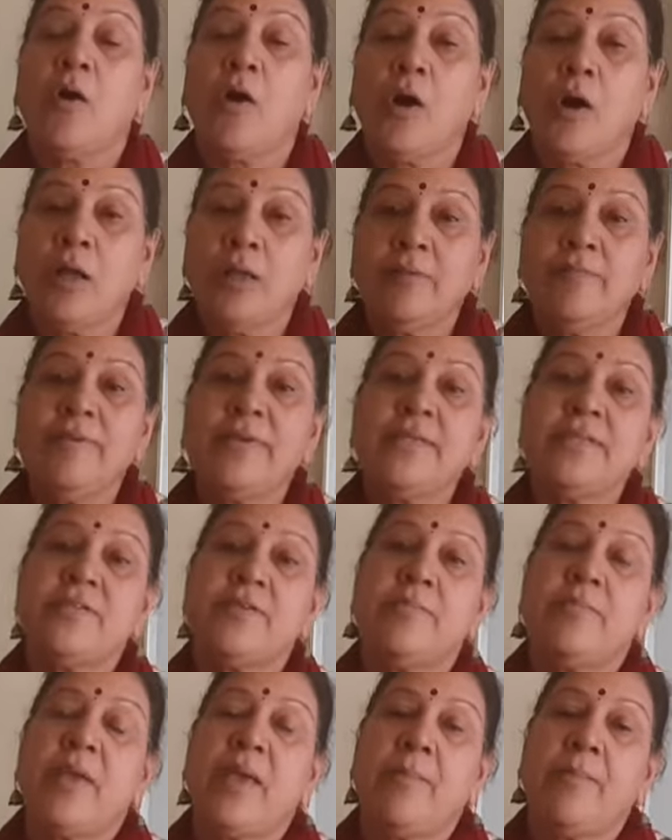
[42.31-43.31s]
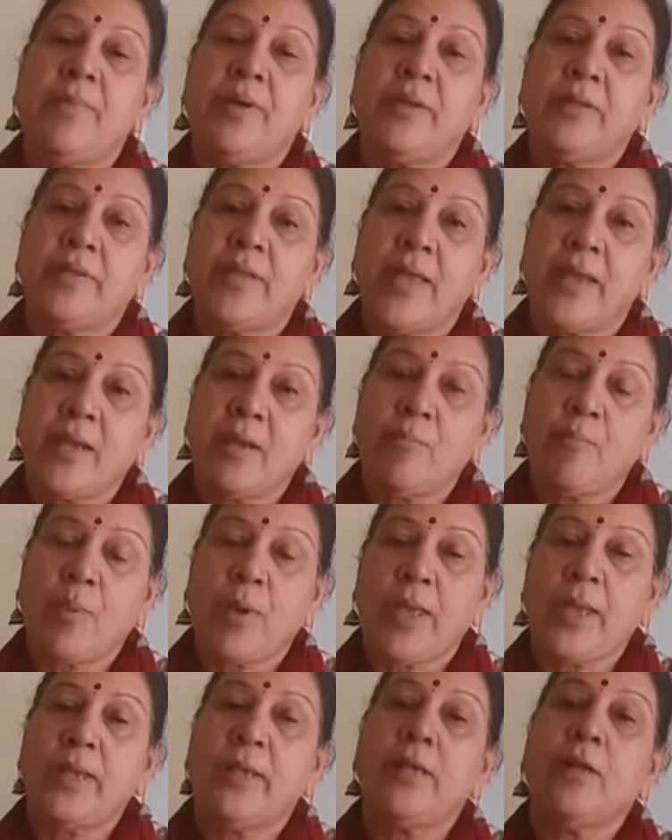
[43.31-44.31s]
Always remember that in
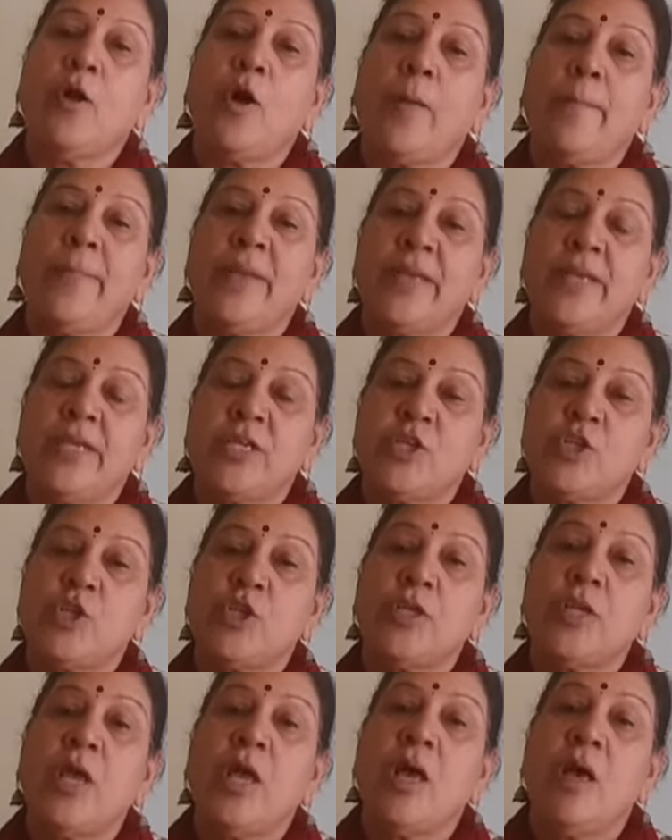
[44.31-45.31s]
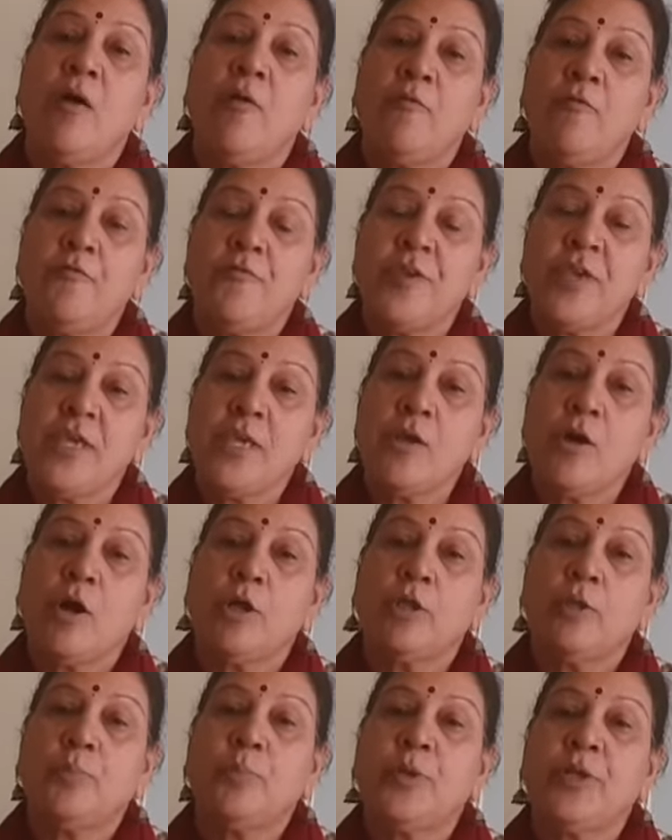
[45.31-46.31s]
parallel combination, V
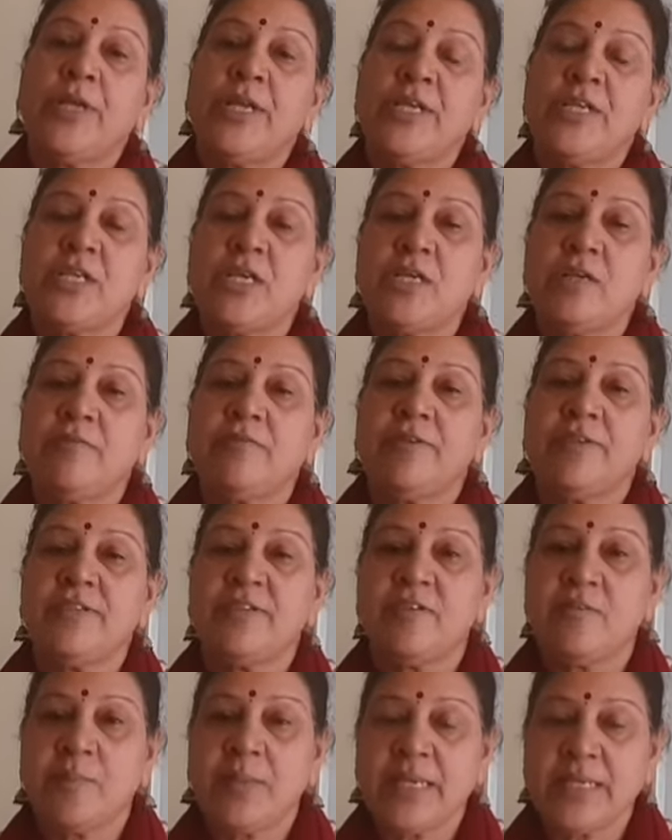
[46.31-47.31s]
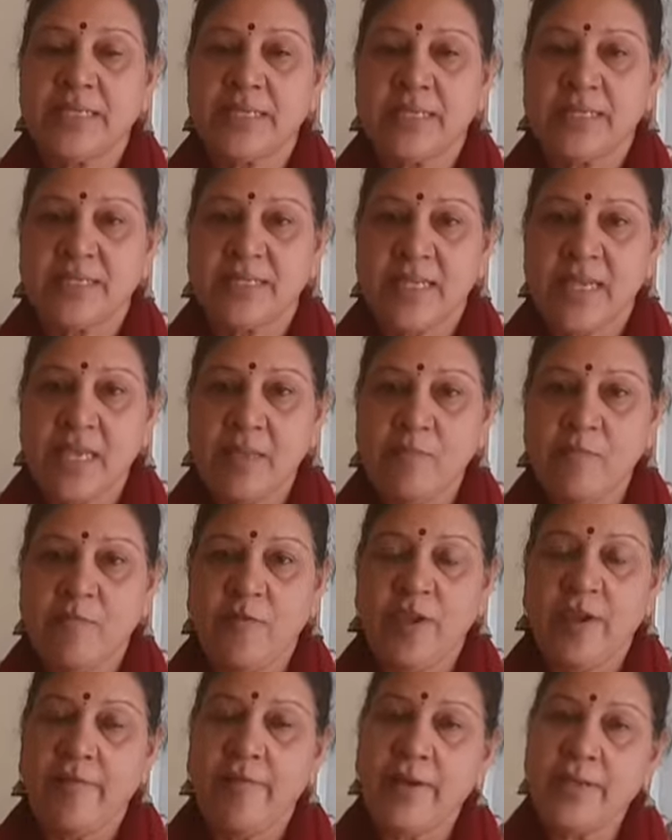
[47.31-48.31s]
or the potential difference remains the same,
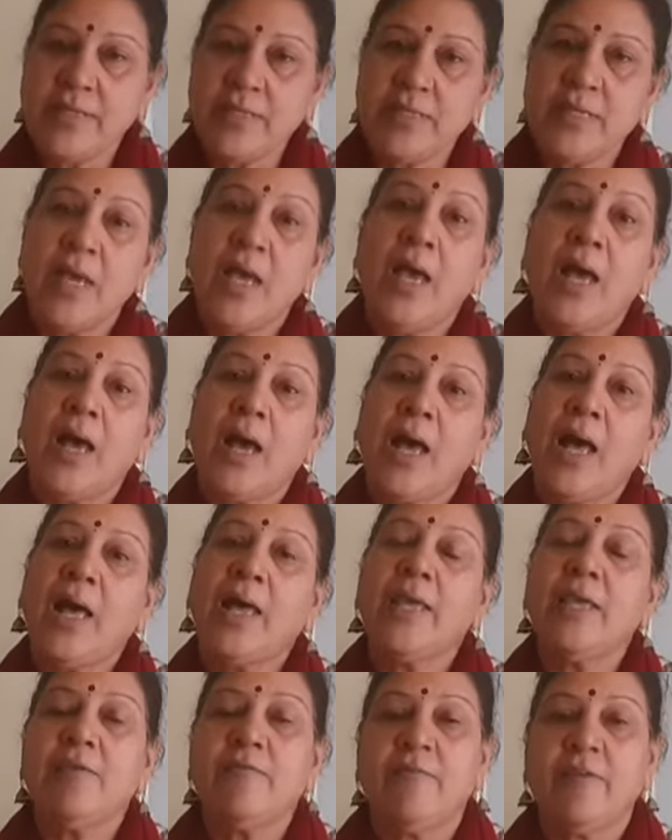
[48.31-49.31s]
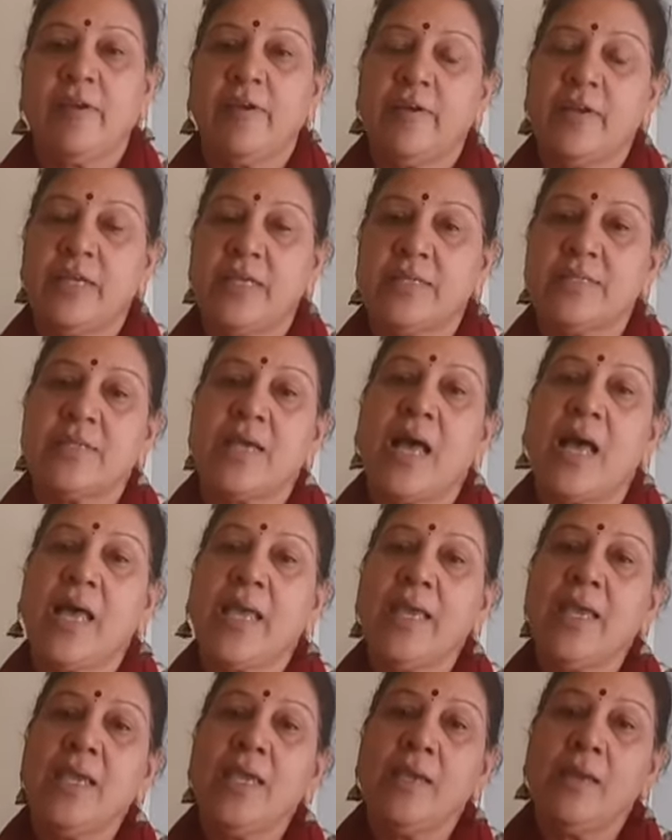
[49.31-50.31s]
whereas I varies.
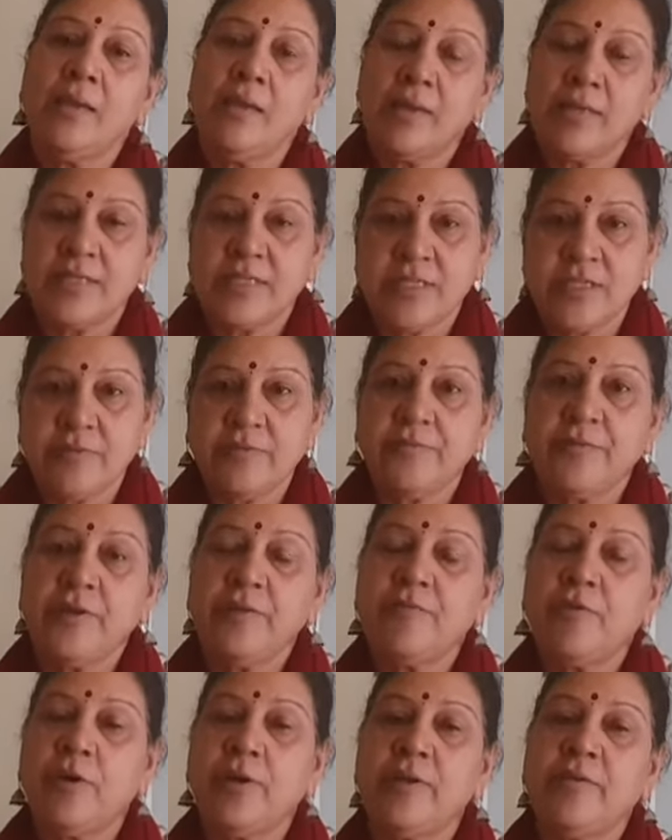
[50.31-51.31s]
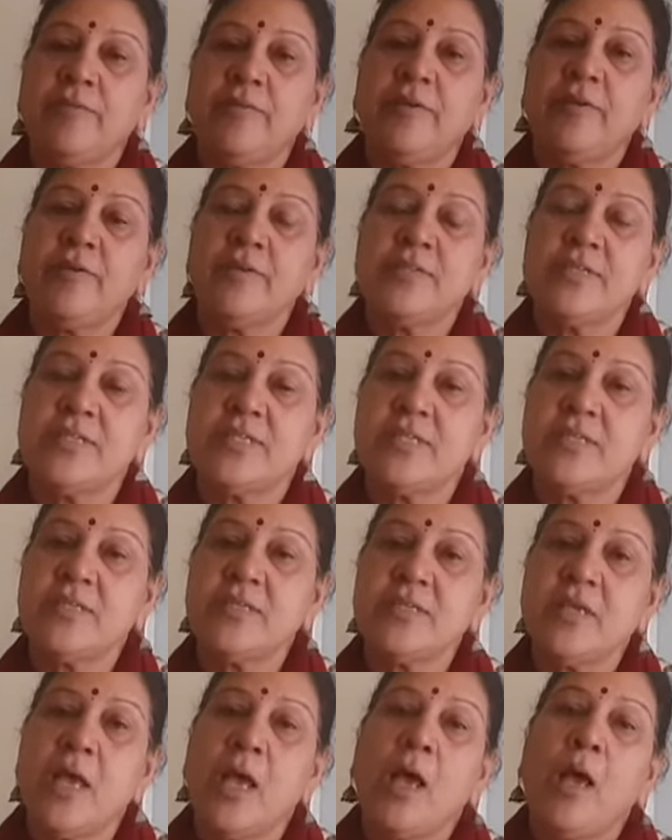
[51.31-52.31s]
I is different for different
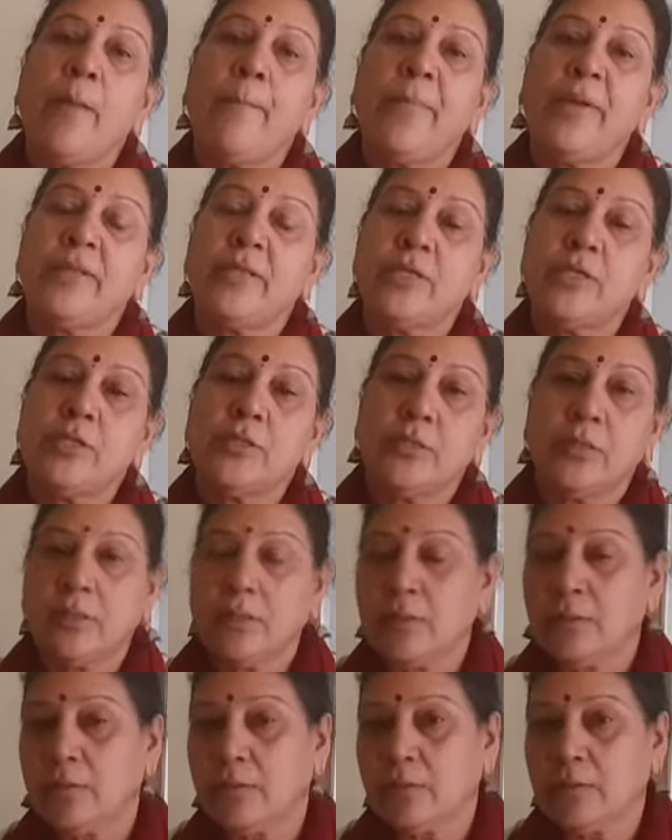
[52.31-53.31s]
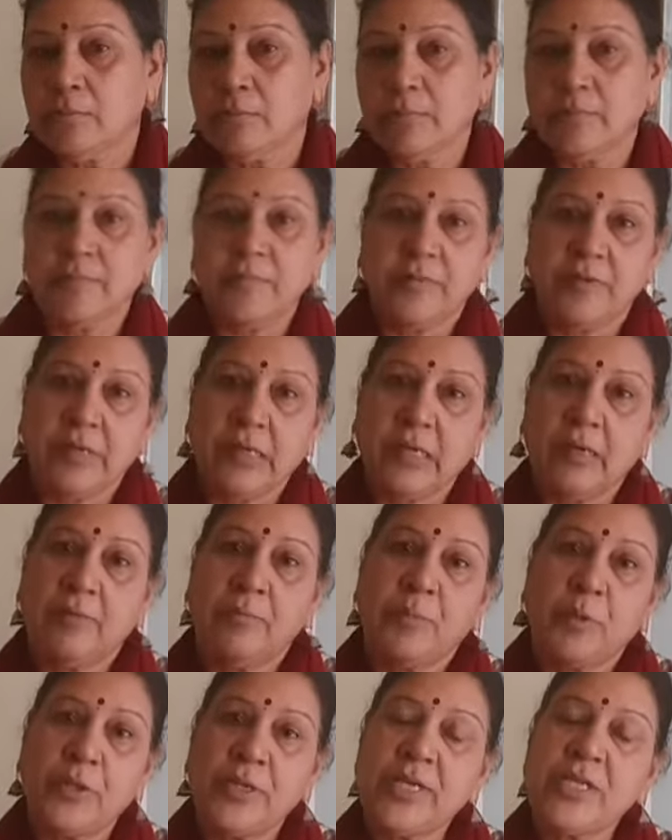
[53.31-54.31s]
resistors, but the
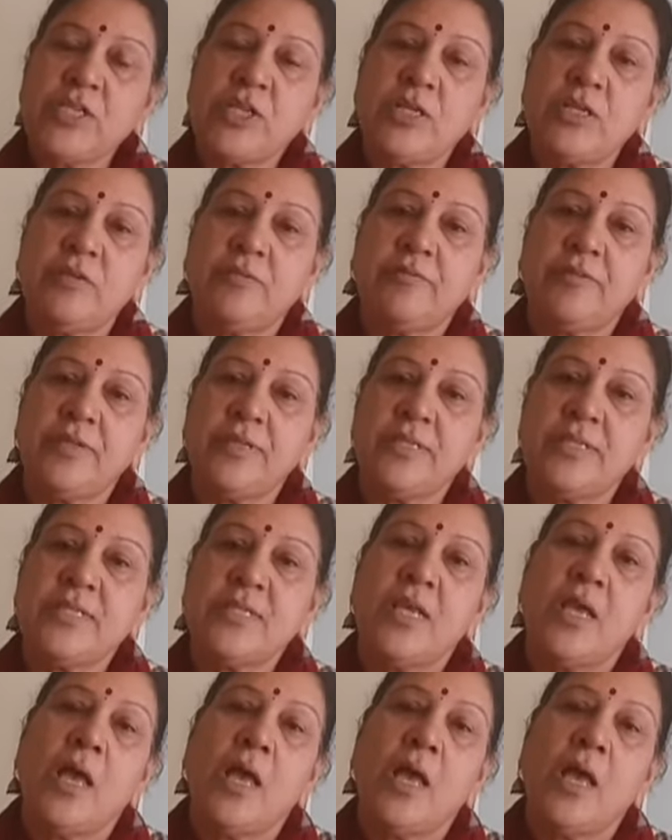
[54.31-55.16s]
potential difference